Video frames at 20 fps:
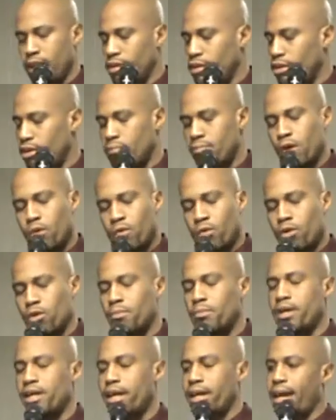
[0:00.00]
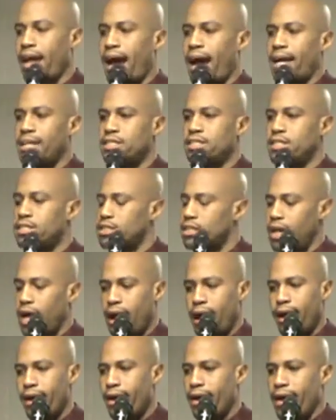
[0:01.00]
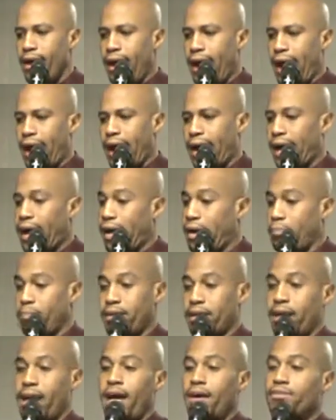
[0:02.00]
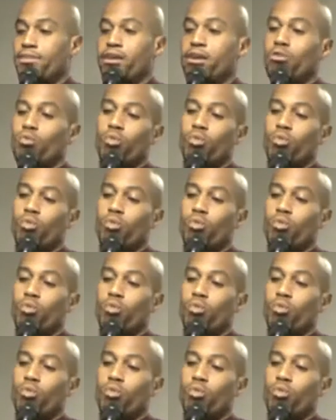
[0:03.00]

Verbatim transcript: I love my woman, and I just I I gotta put it out there.